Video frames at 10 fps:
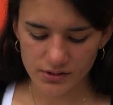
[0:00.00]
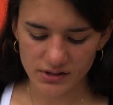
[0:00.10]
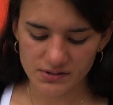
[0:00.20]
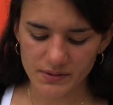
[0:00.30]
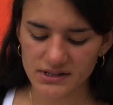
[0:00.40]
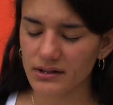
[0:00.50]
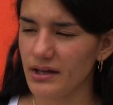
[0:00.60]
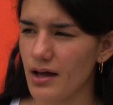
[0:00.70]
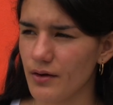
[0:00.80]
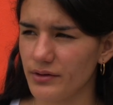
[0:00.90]
So it's
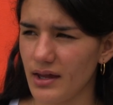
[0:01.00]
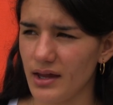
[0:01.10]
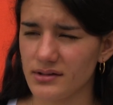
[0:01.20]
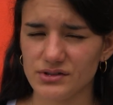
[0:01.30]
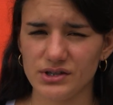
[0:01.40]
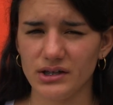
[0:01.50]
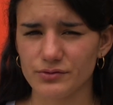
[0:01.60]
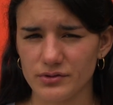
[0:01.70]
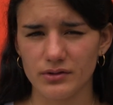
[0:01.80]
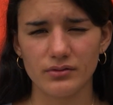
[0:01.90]
basically how the
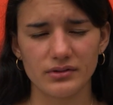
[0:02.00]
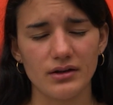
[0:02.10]
children or